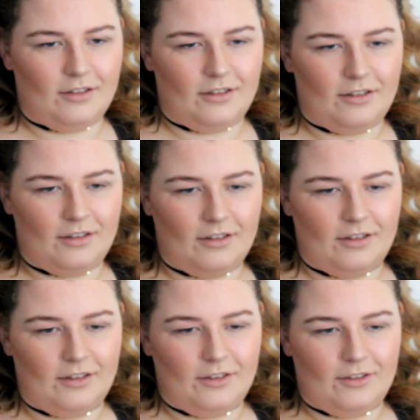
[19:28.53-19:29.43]
fuck you.
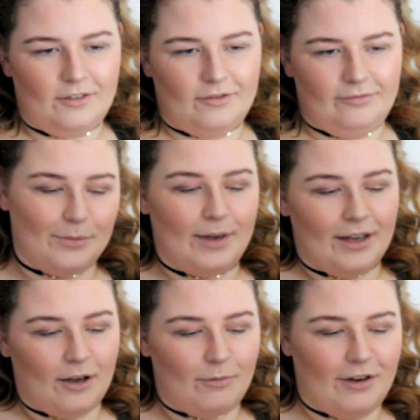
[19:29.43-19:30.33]

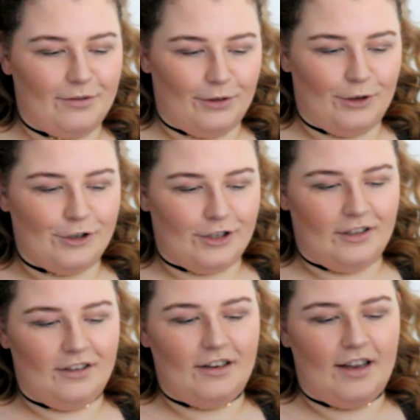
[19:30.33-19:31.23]
Makeup
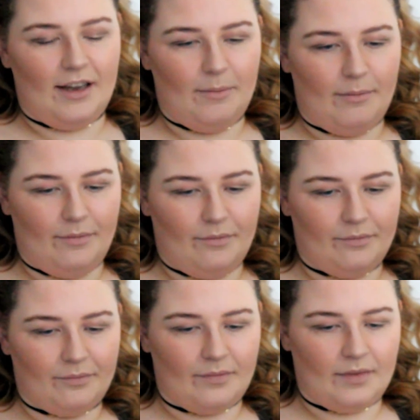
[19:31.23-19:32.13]
Revolution, kind
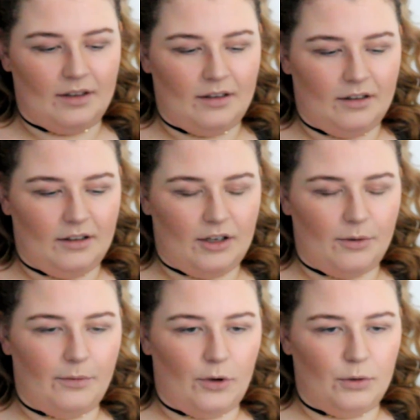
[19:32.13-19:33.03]

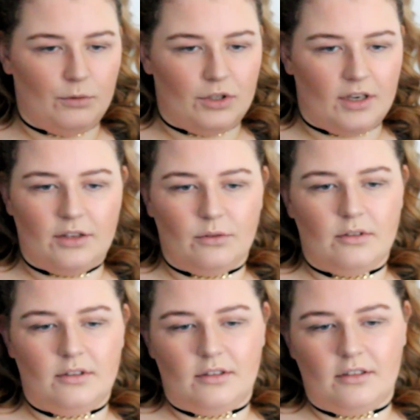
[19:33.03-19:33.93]
of foiled
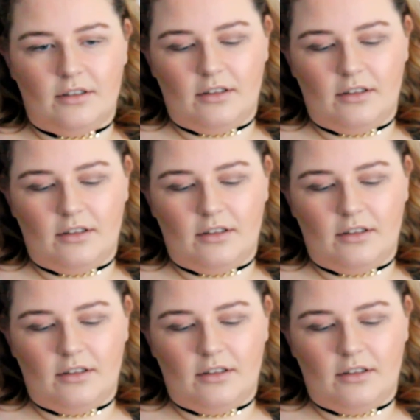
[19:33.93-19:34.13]
shadows.